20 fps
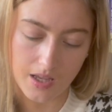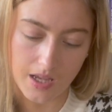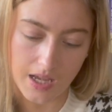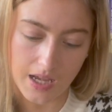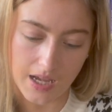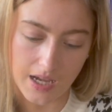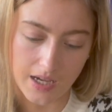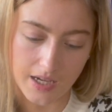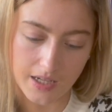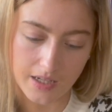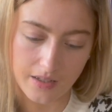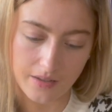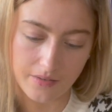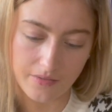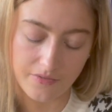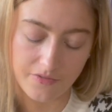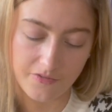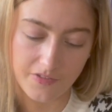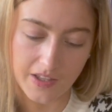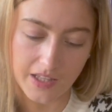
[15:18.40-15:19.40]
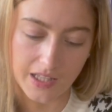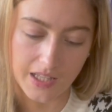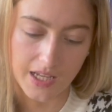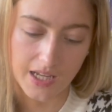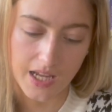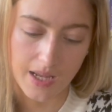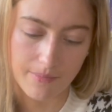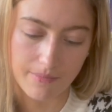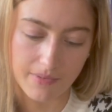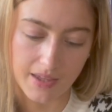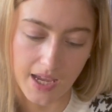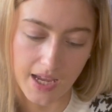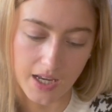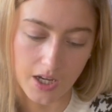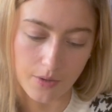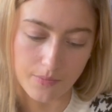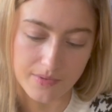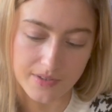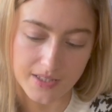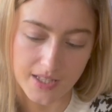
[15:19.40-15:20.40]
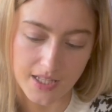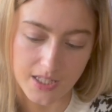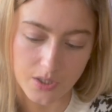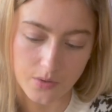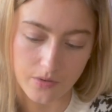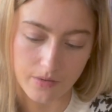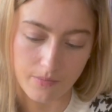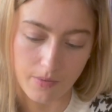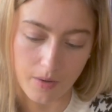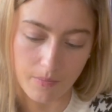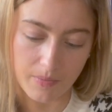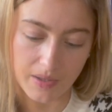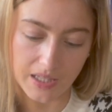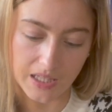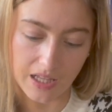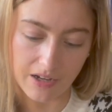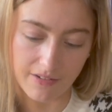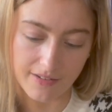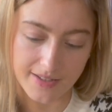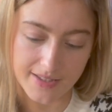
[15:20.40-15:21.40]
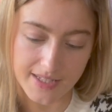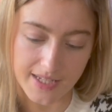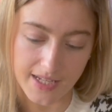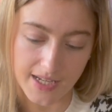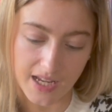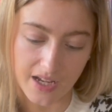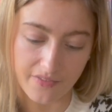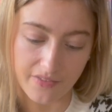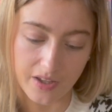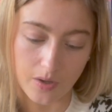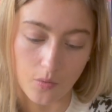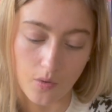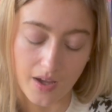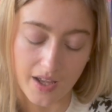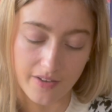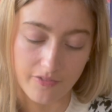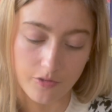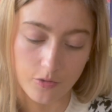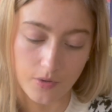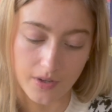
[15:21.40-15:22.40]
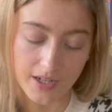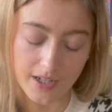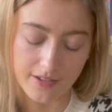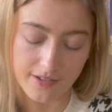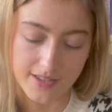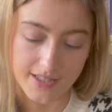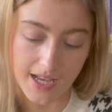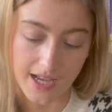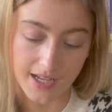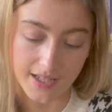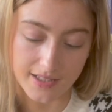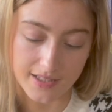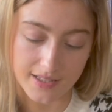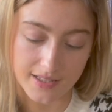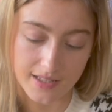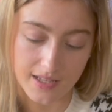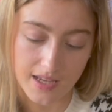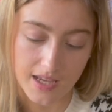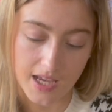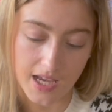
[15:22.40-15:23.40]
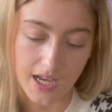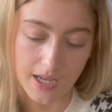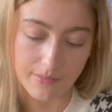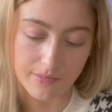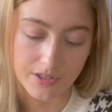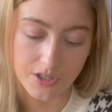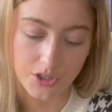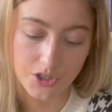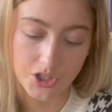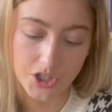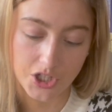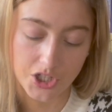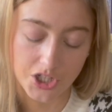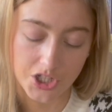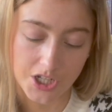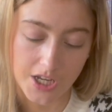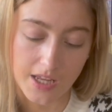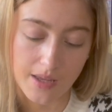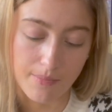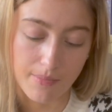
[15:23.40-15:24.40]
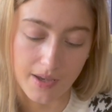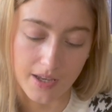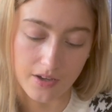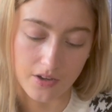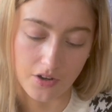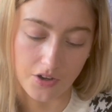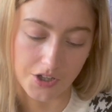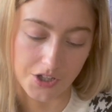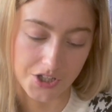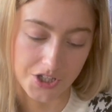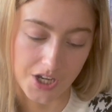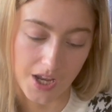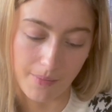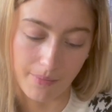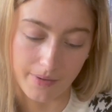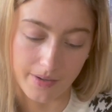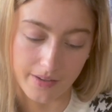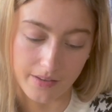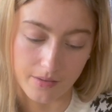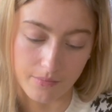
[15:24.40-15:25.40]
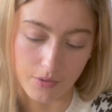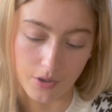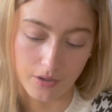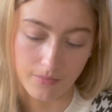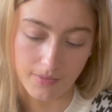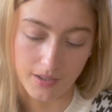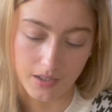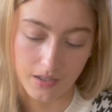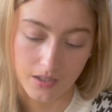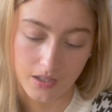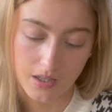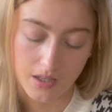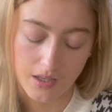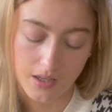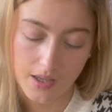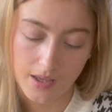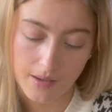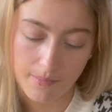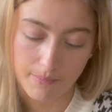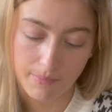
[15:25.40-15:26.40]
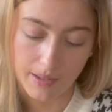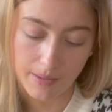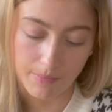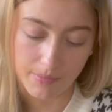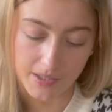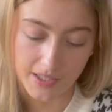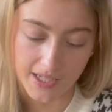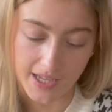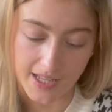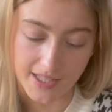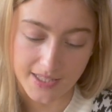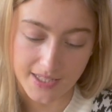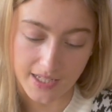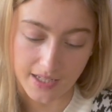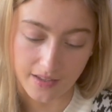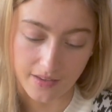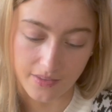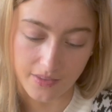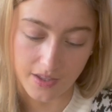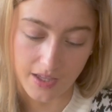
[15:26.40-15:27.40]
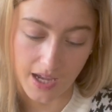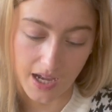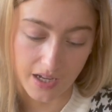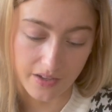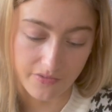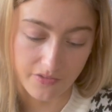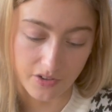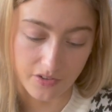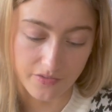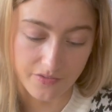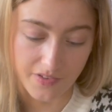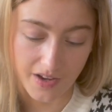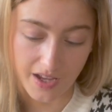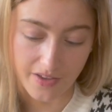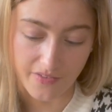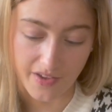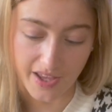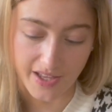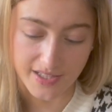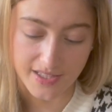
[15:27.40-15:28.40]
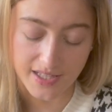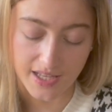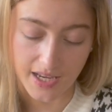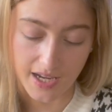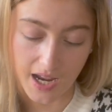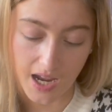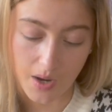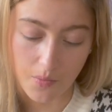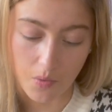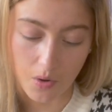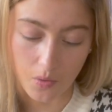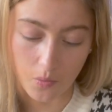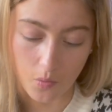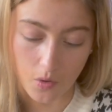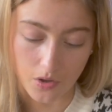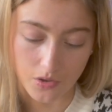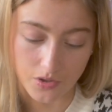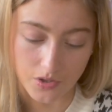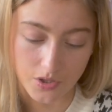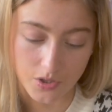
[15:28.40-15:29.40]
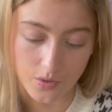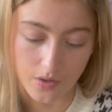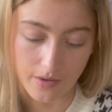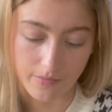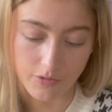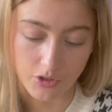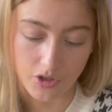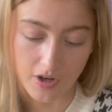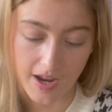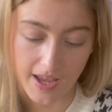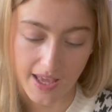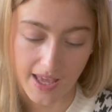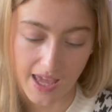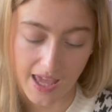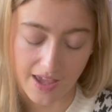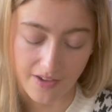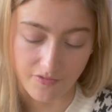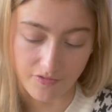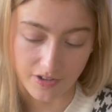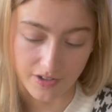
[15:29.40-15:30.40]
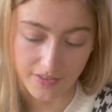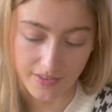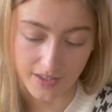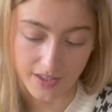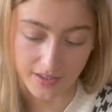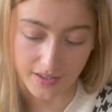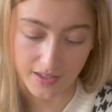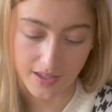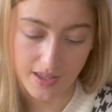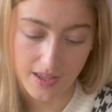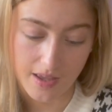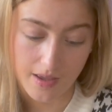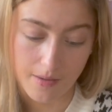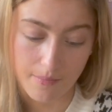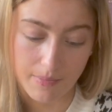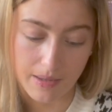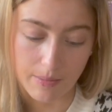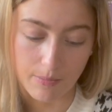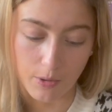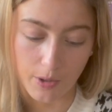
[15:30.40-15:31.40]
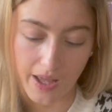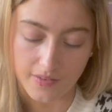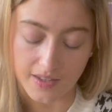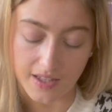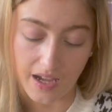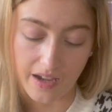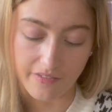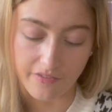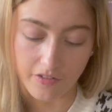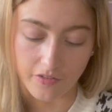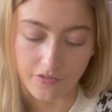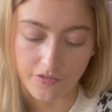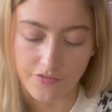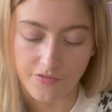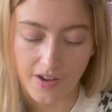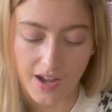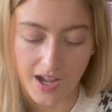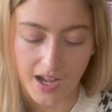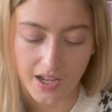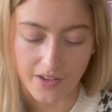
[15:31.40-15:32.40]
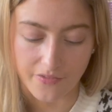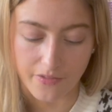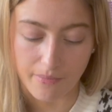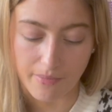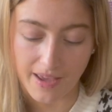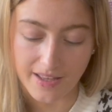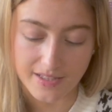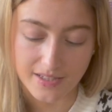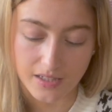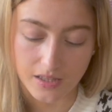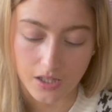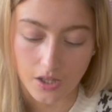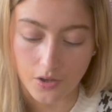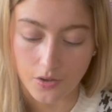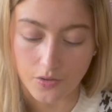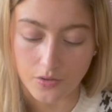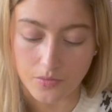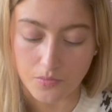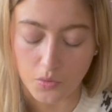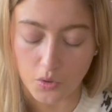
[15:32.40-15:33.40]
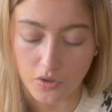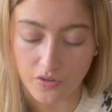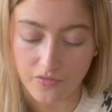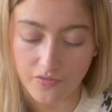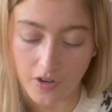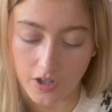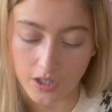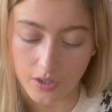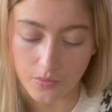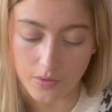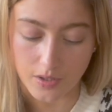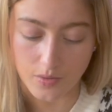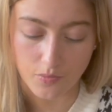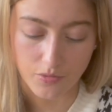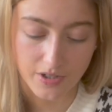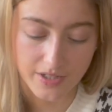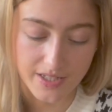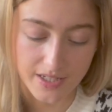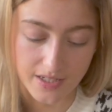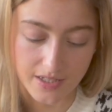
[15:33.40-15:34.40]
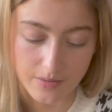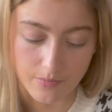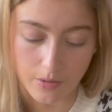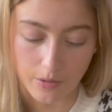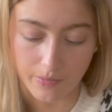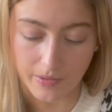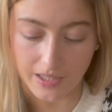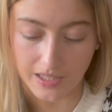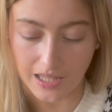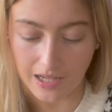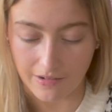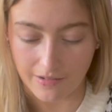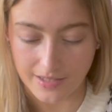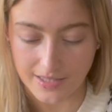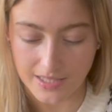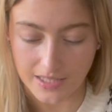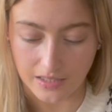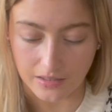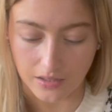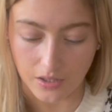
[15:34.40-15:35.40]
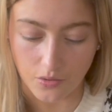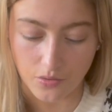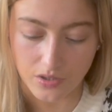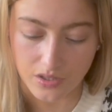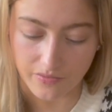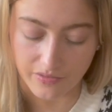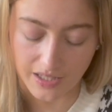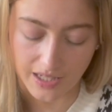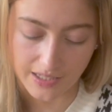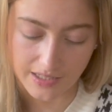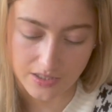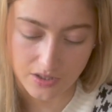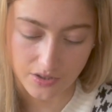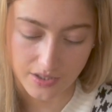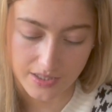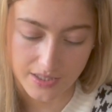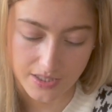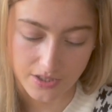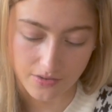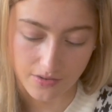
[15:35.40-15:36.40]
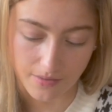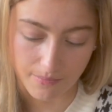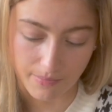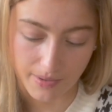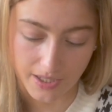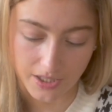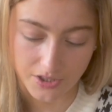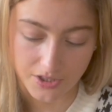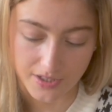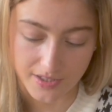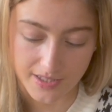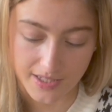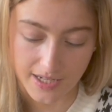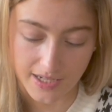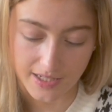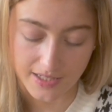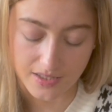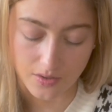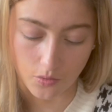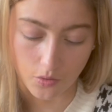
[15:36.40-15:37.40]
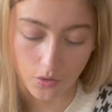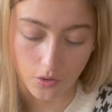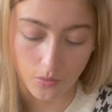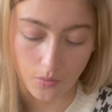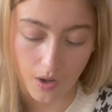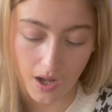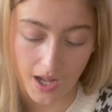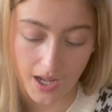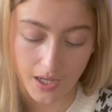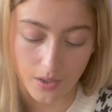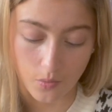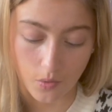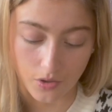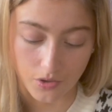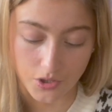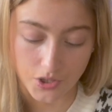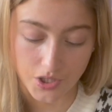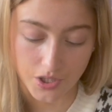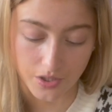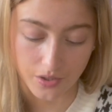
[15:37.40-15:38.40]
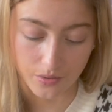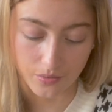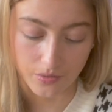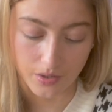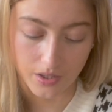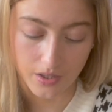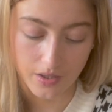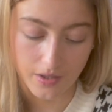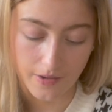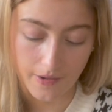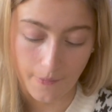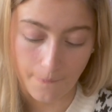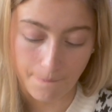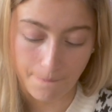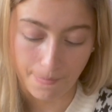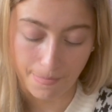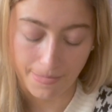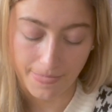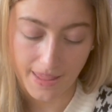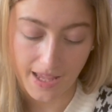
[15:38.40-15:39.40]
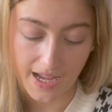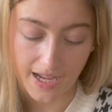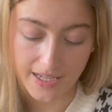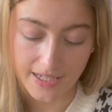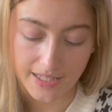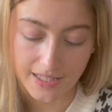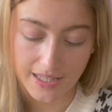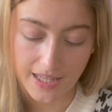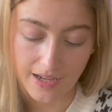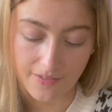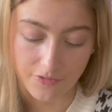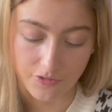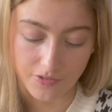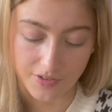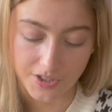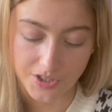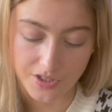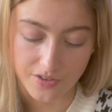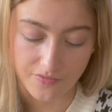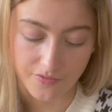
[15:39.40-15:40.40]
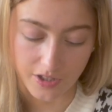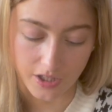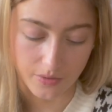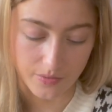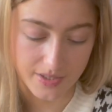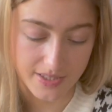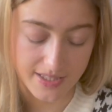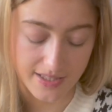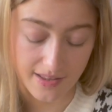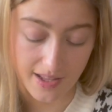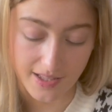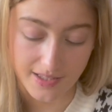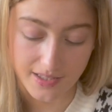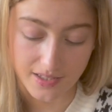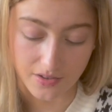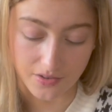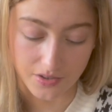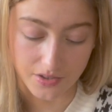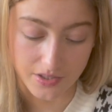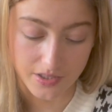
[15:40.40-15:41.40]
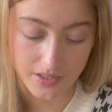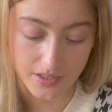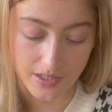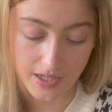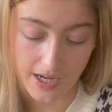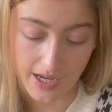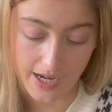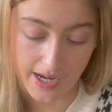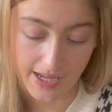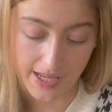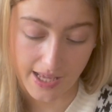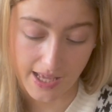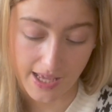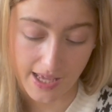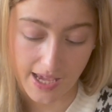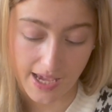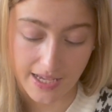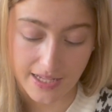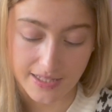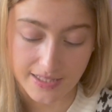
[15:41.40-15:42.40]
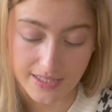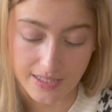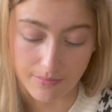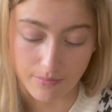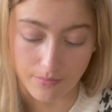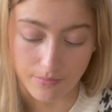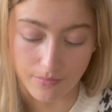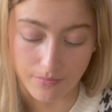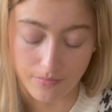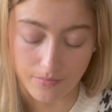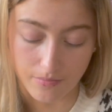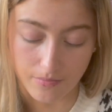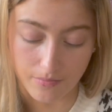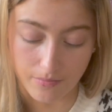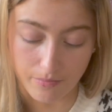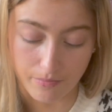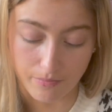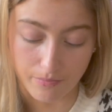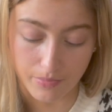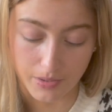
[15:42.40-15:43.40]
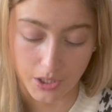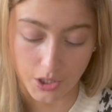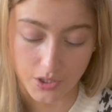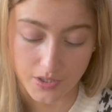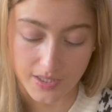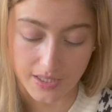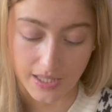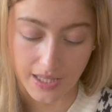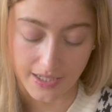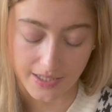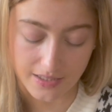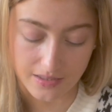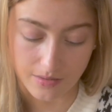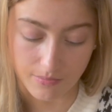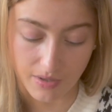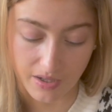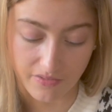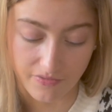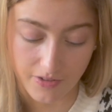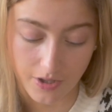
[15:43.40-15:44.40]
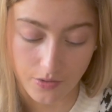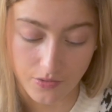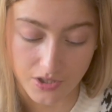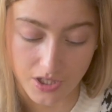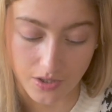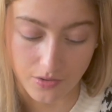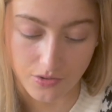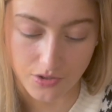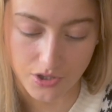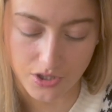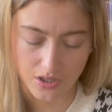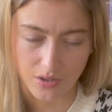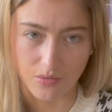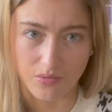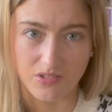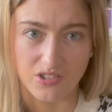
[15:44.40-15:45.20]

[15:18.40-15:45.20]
I feel like I'm getting obsessed with popularity and having what everyone else has. I'm such a sheep and not a shepherd at the moment. People are getting the iPhone 5S and I want one, so I'm trying everything. People get the iPhone 5, the best clothes, more followers, prettiness, popularity, loads of likes on Instagram pictures, and it's all what I want too. I nearly have 300 followers, so that's good, and I get 18 plus likes on my photos too.